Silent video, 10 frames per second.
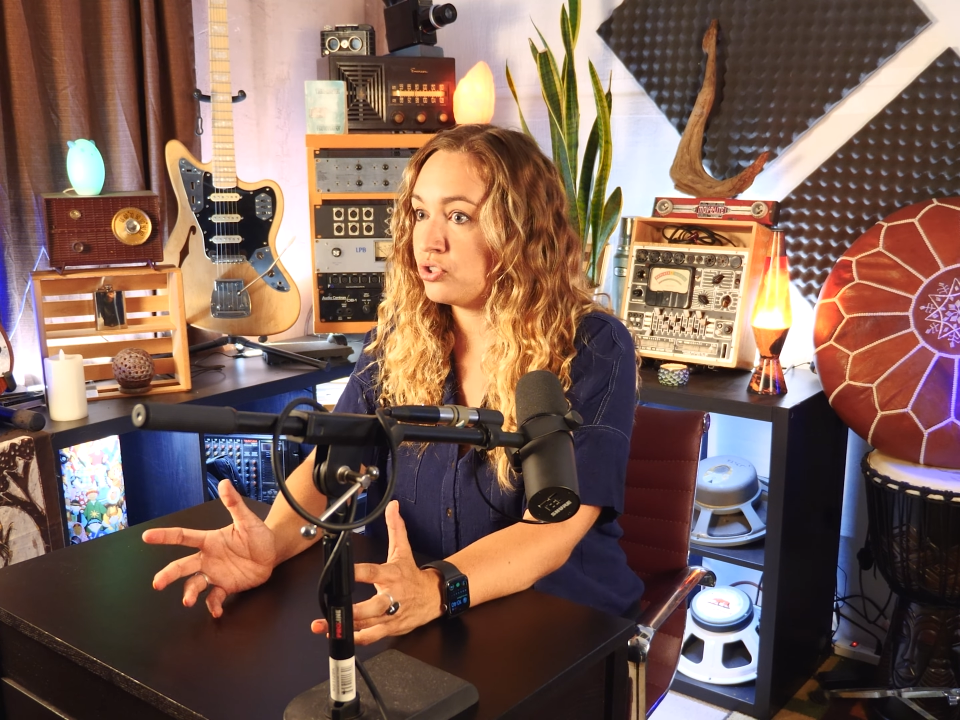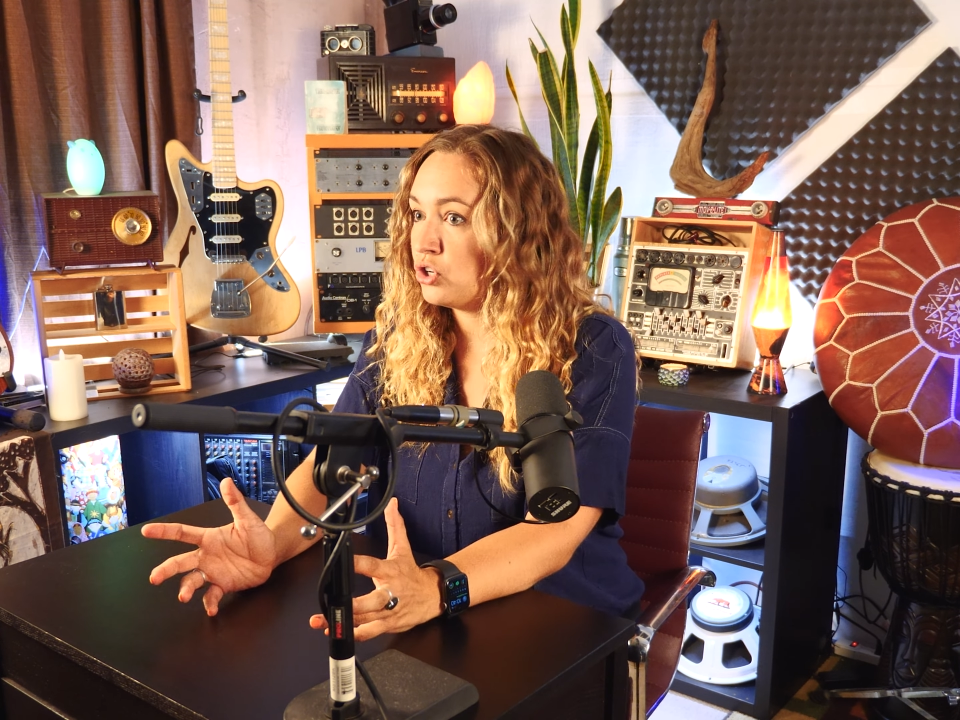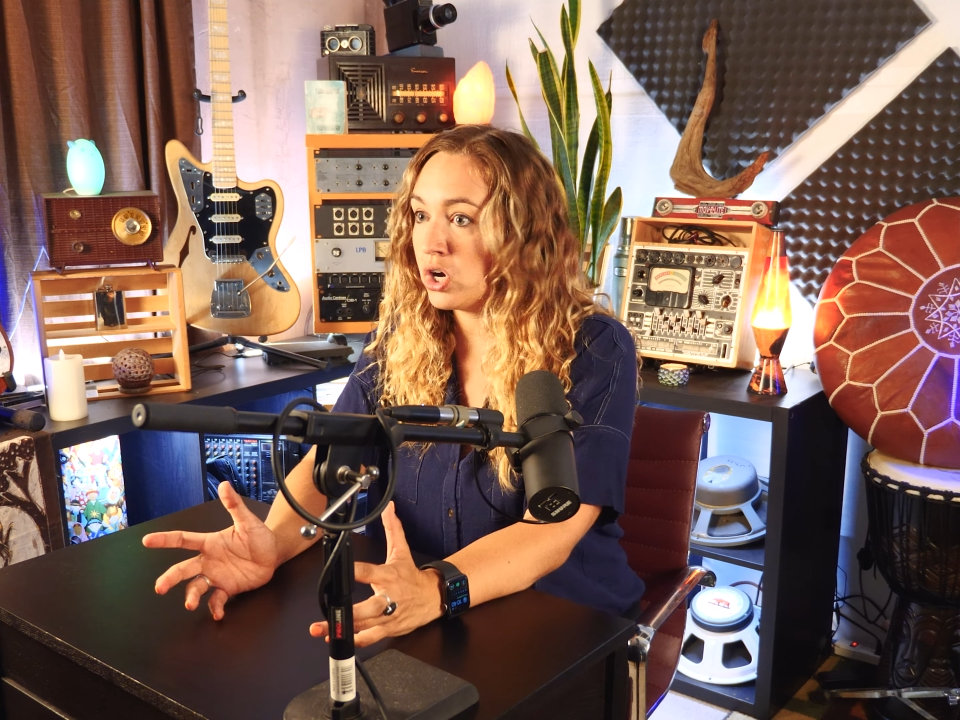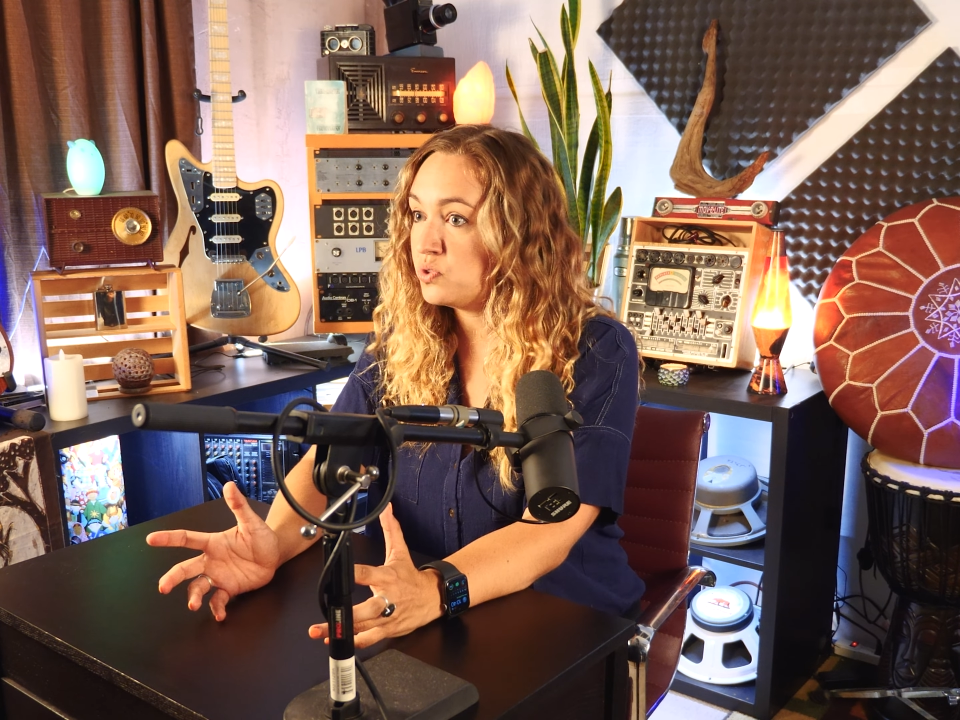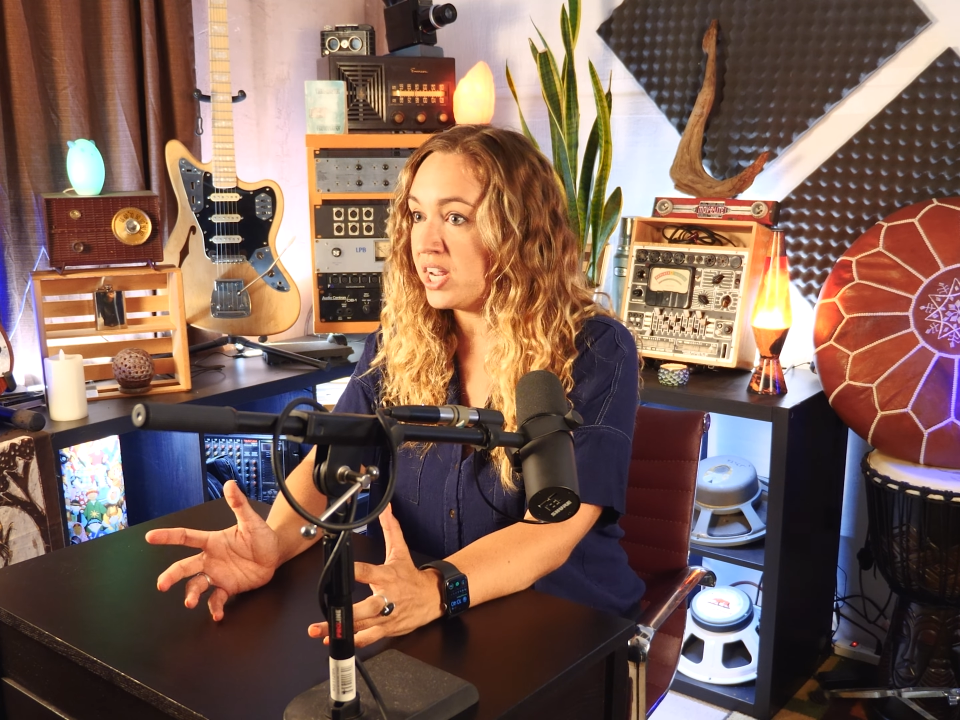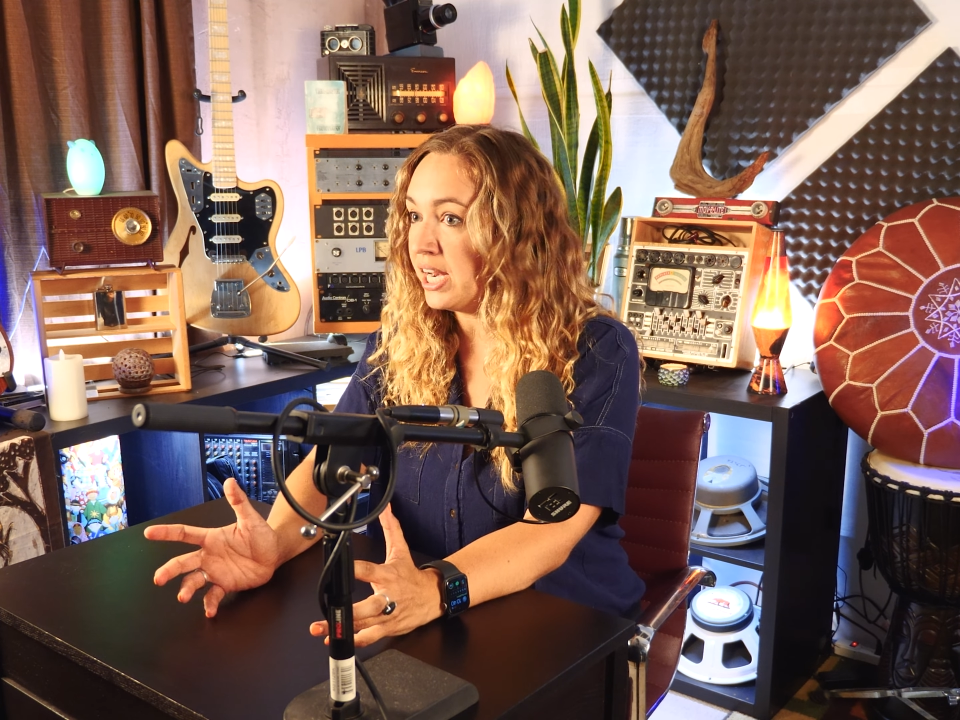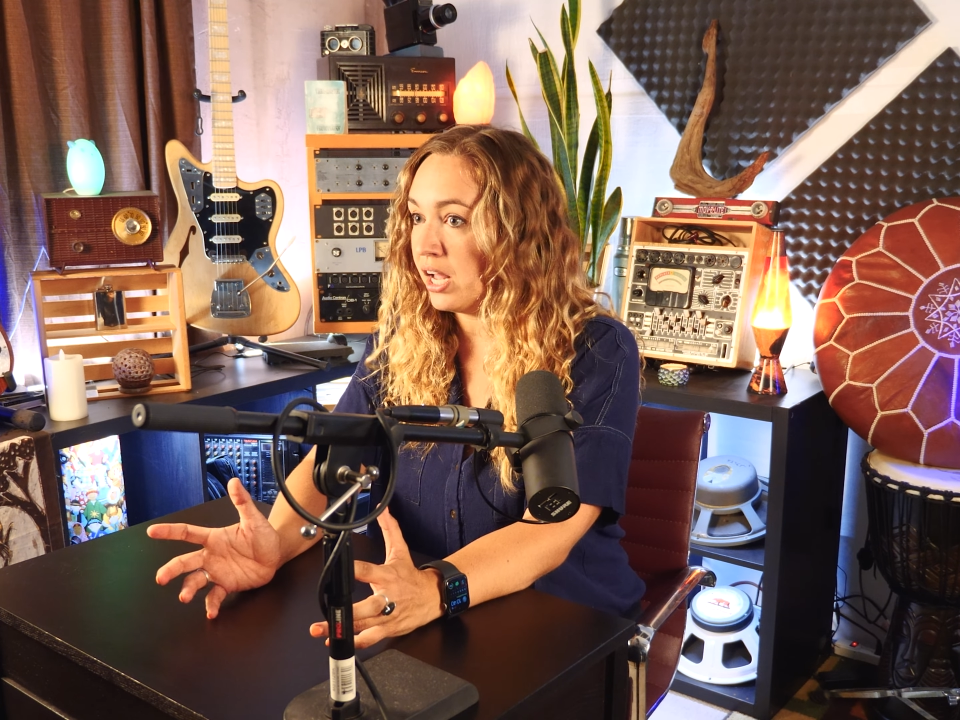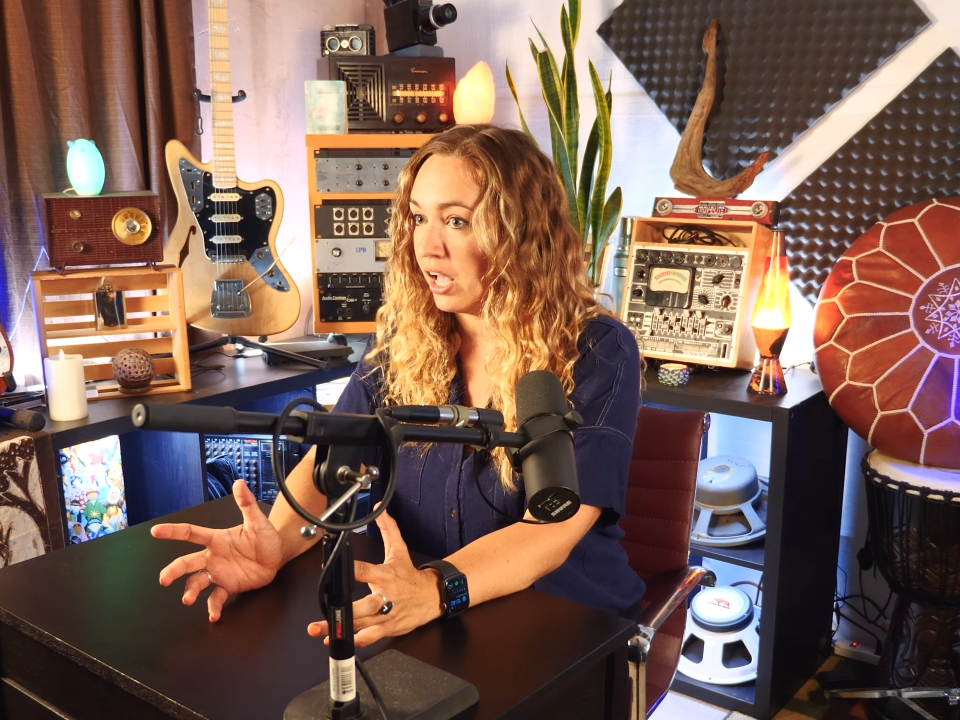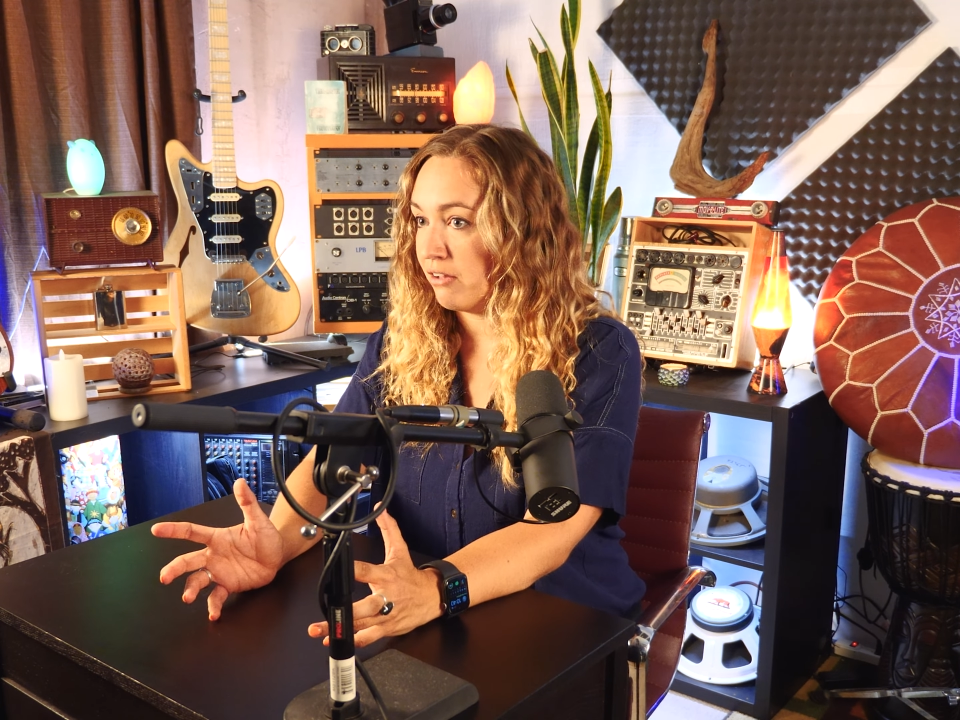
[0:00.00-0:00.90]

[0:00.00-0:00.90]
no data